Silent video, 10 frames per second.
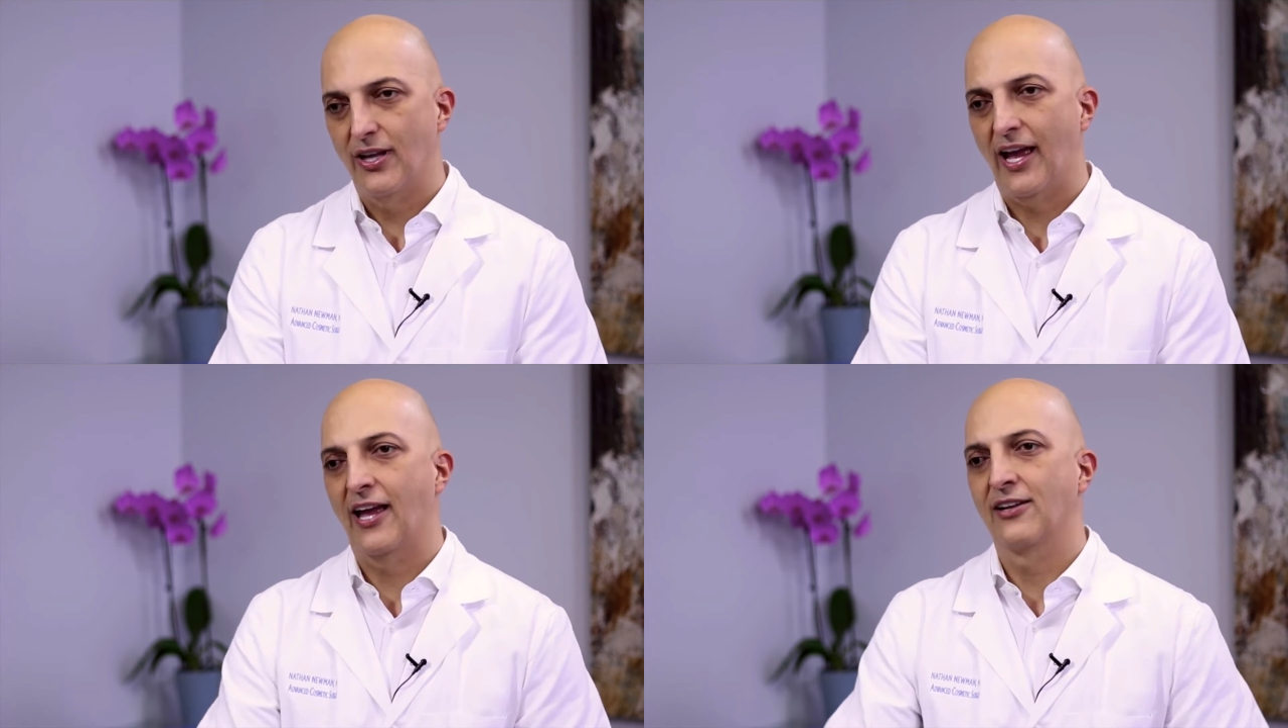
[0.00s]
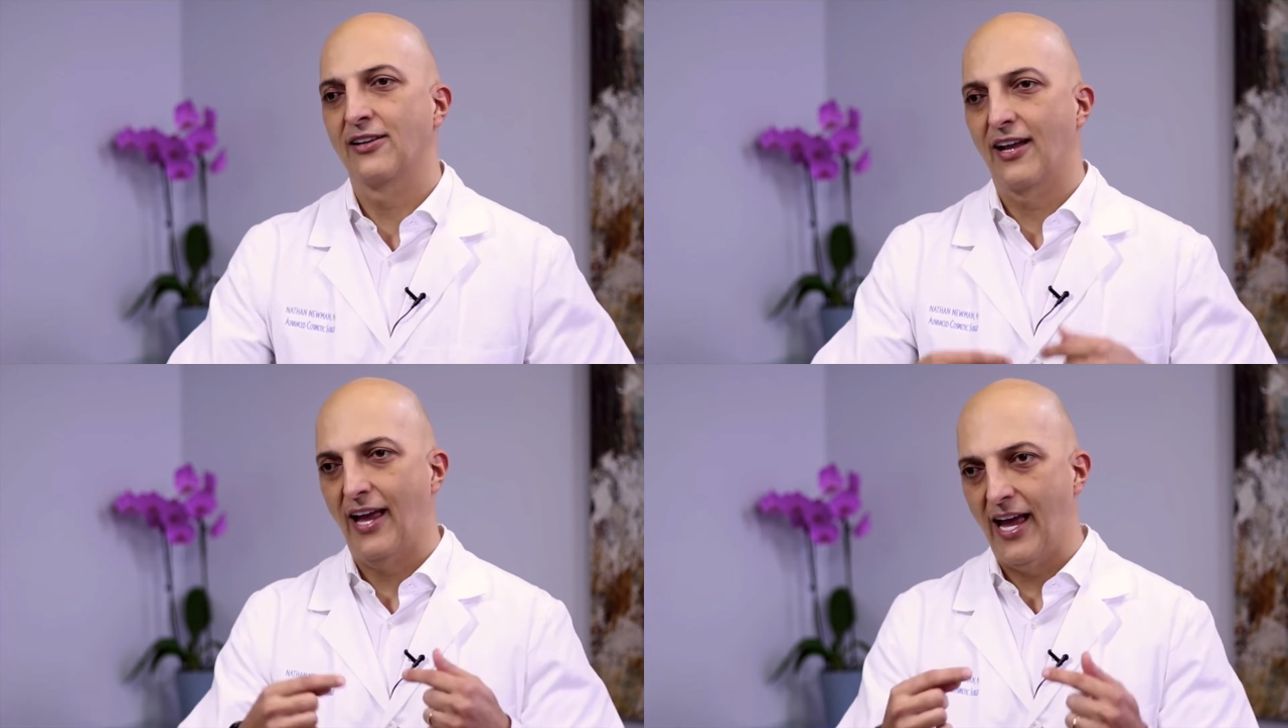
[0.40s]
and
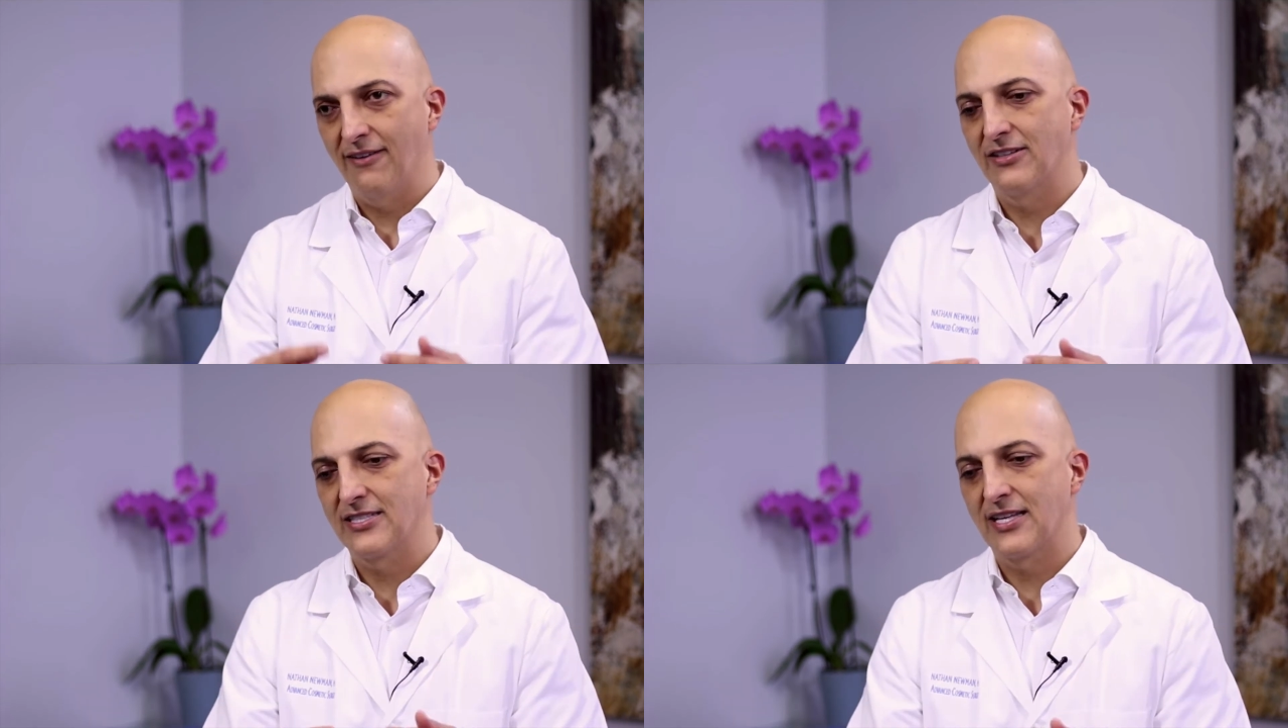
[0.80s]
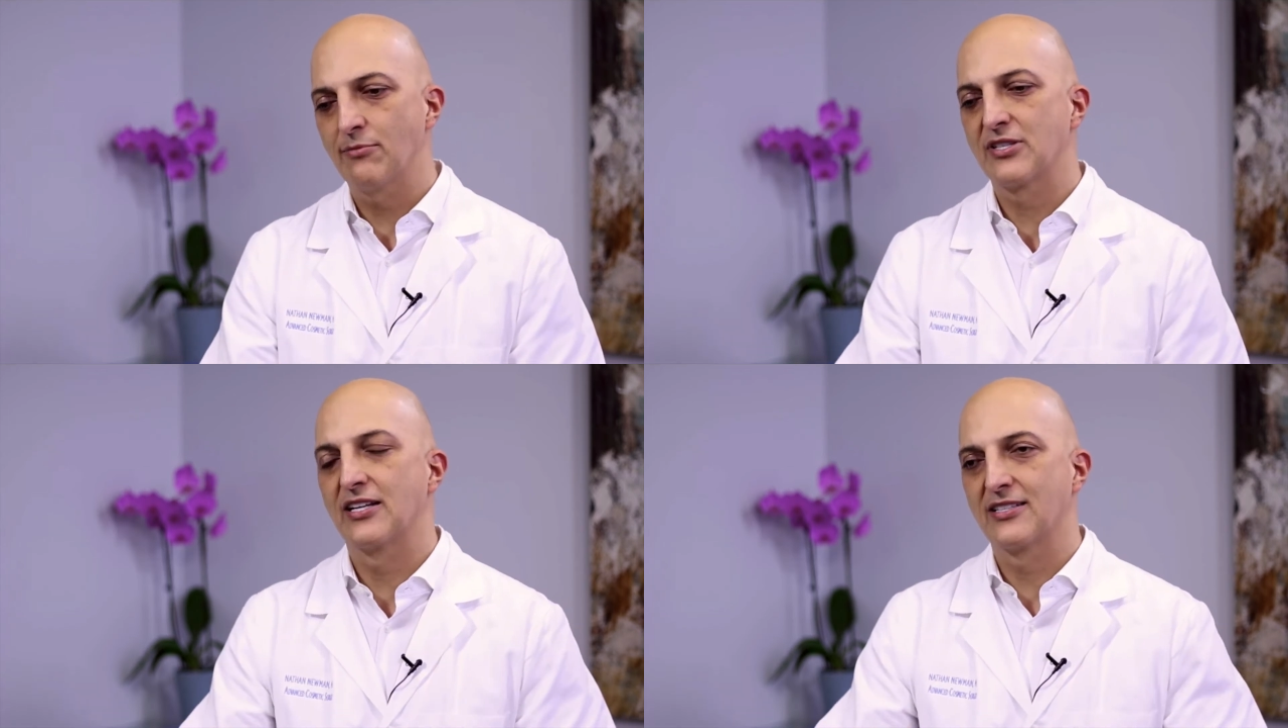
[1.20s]
have the stem
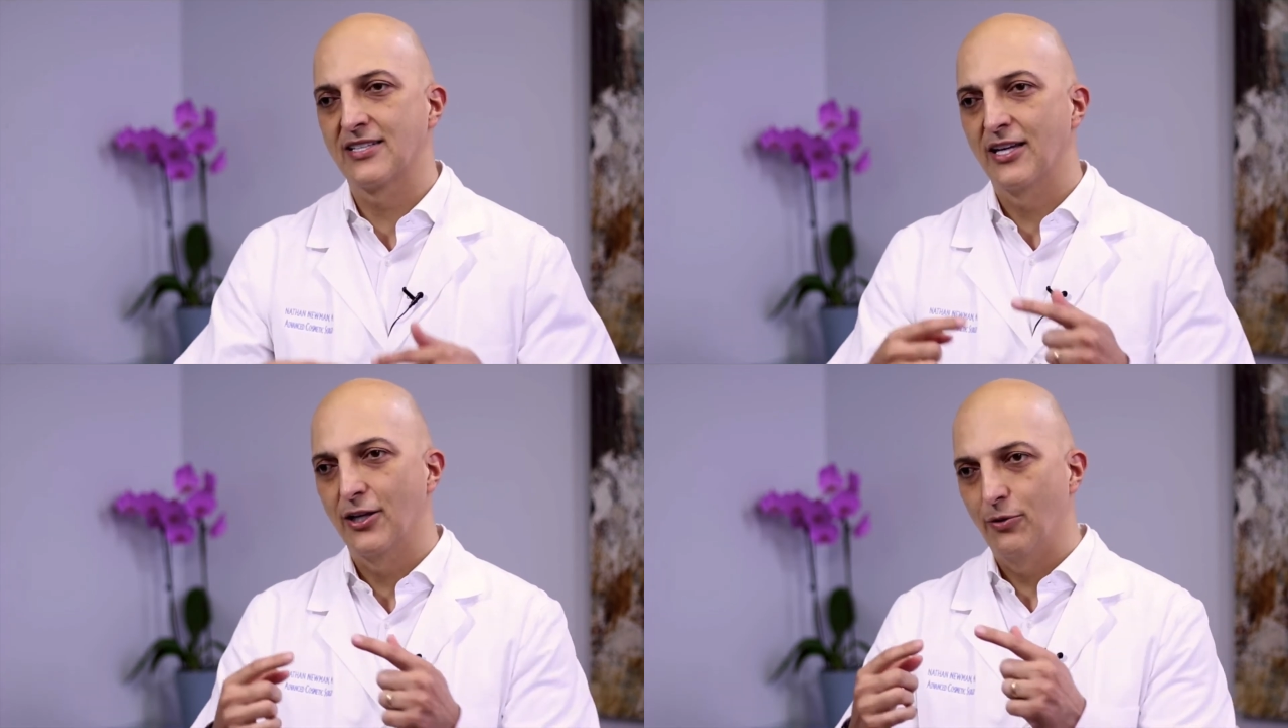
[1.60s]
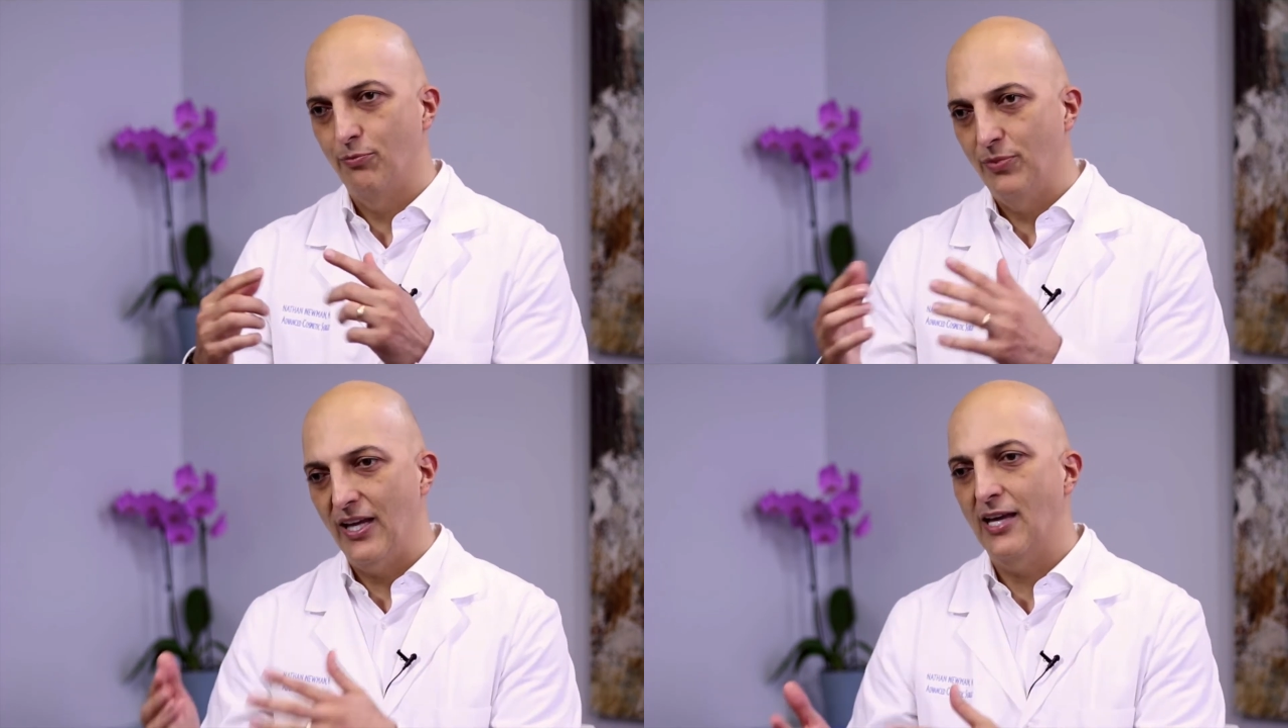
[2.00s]
cells
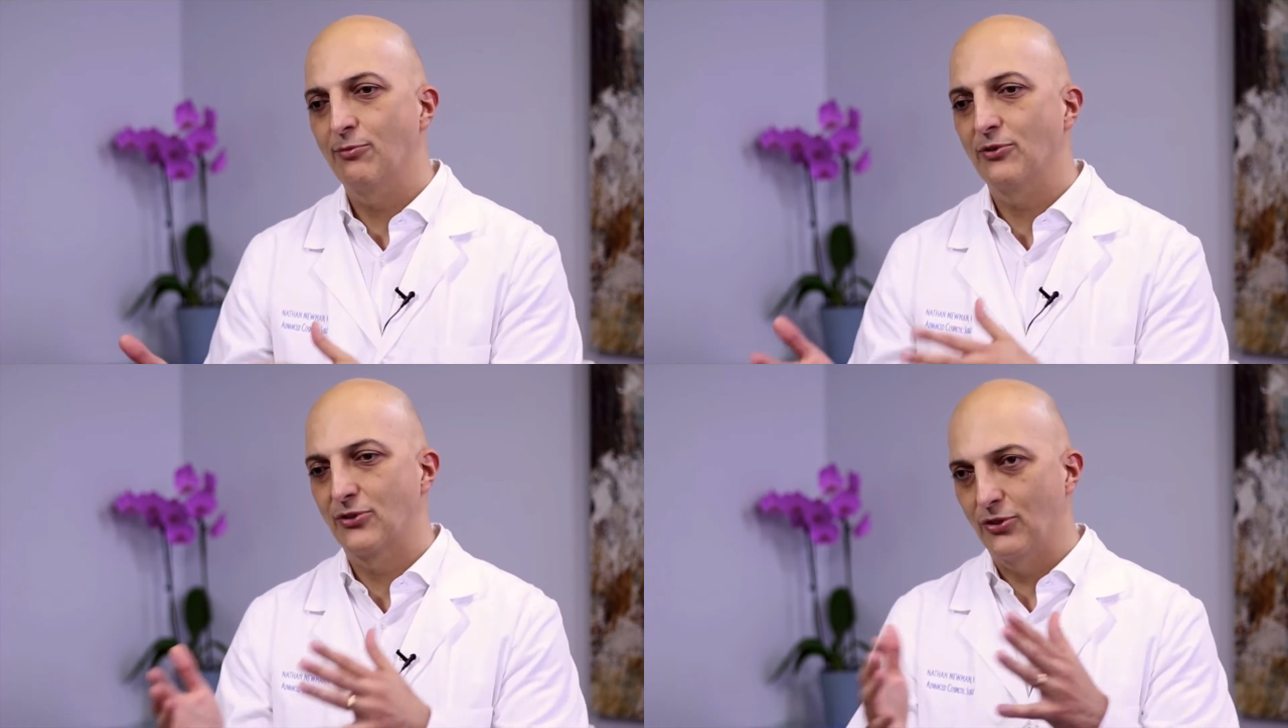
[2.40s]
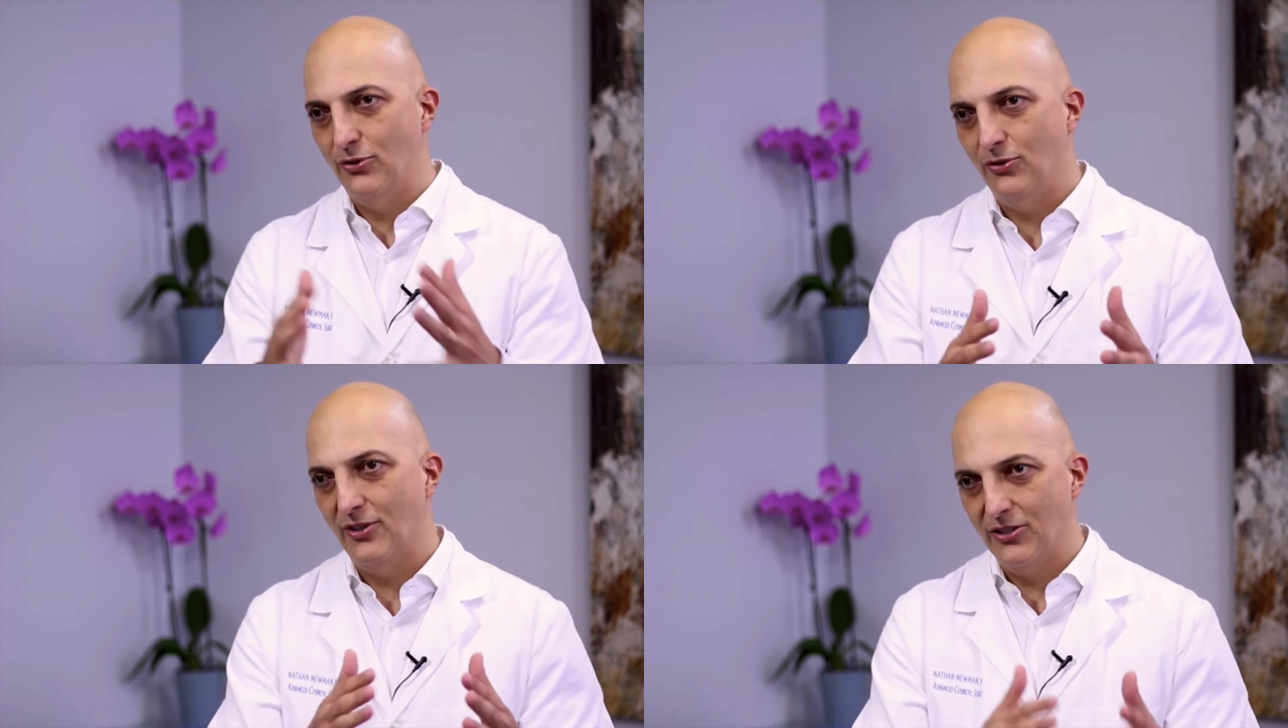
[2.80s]
be able to
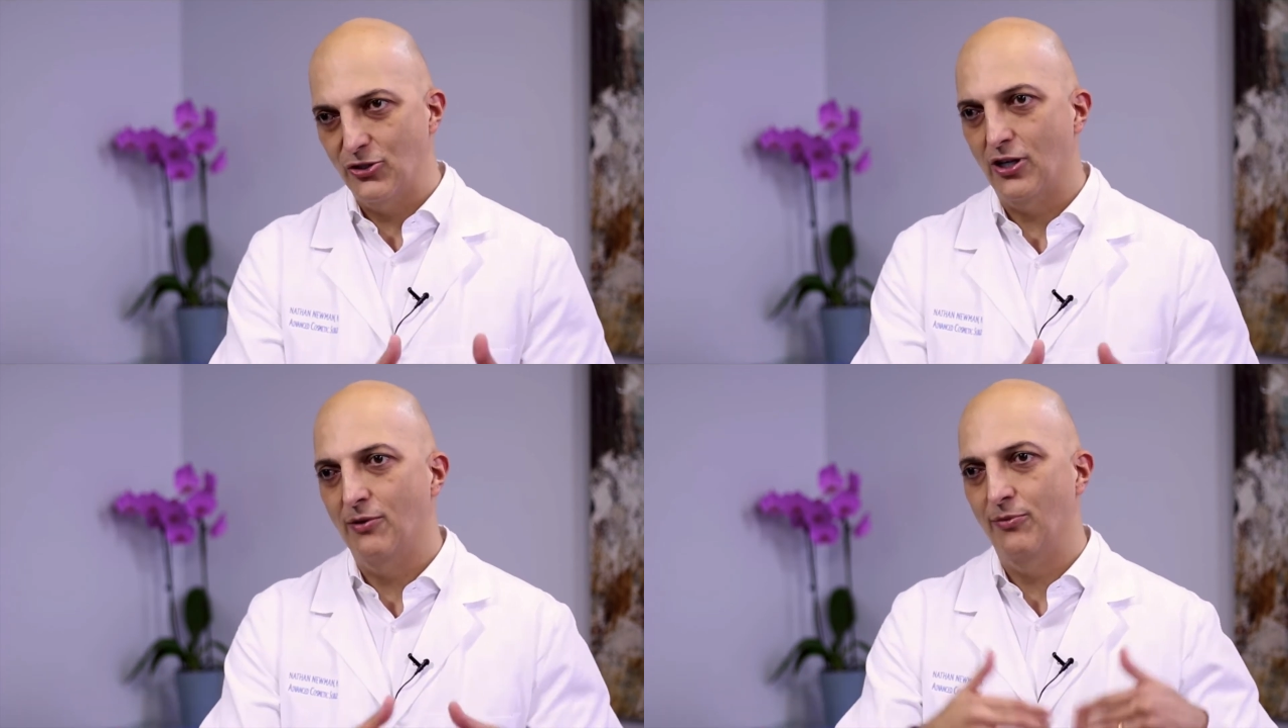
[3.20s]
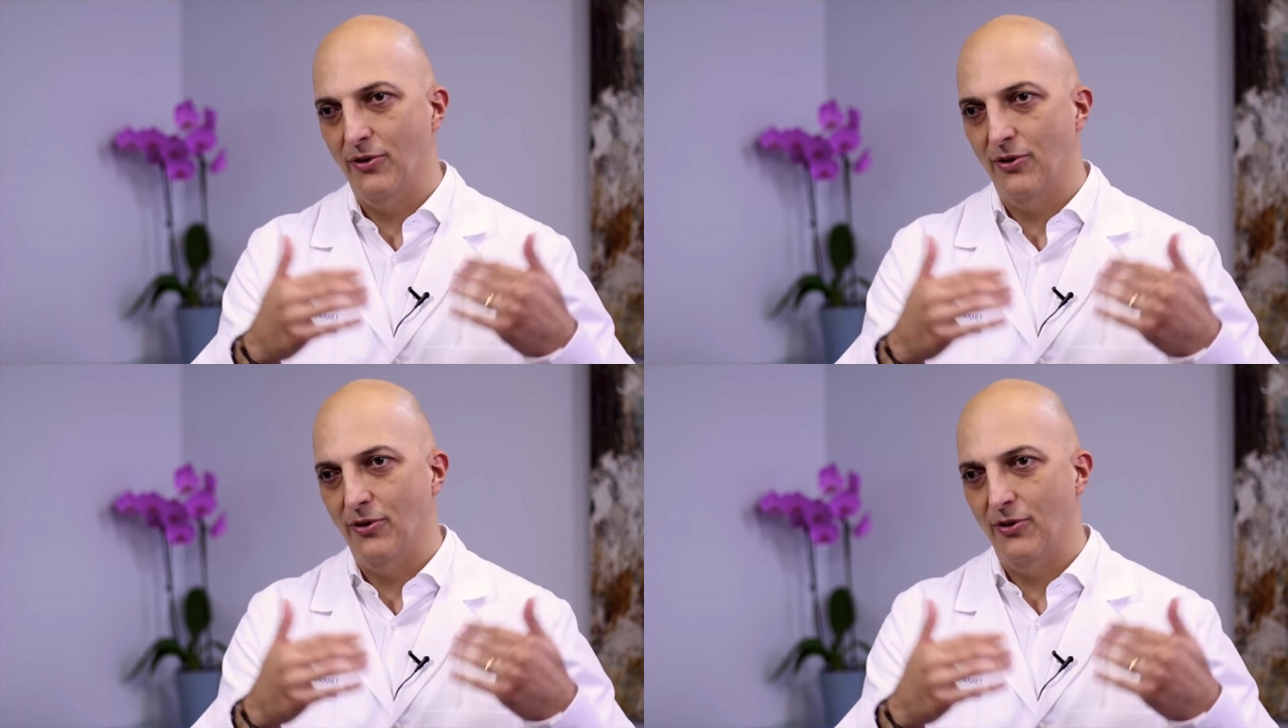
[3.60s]
do their job